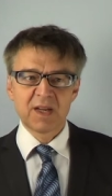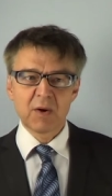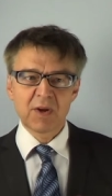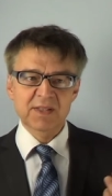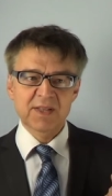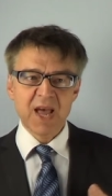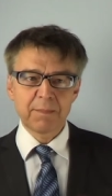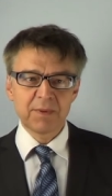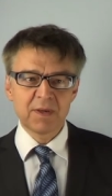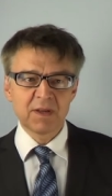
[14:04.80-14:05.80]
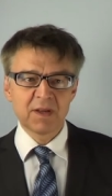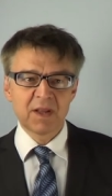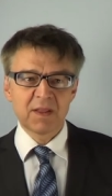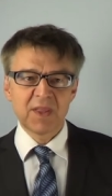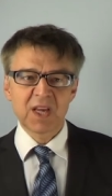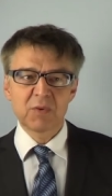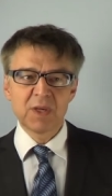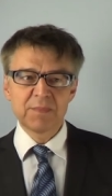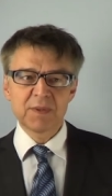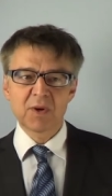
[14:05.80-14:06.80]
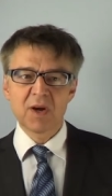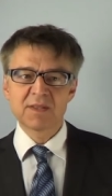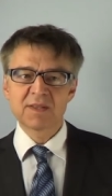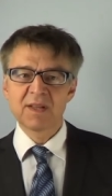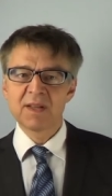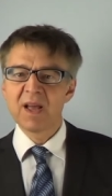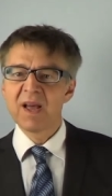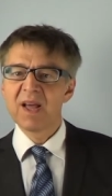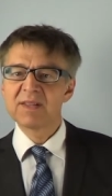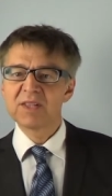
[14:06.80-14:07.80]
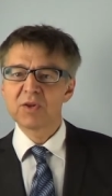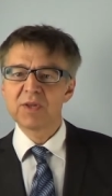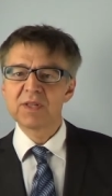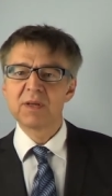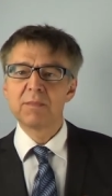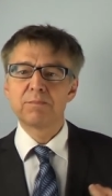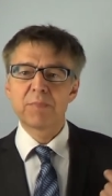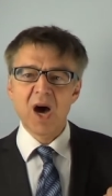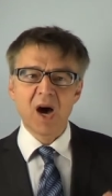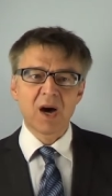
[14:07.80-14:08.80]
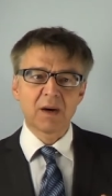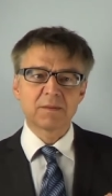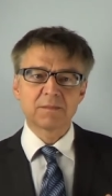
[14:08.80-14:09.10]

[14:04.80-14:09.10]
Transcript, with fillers: our example, the equilibrium constant has the unit bar.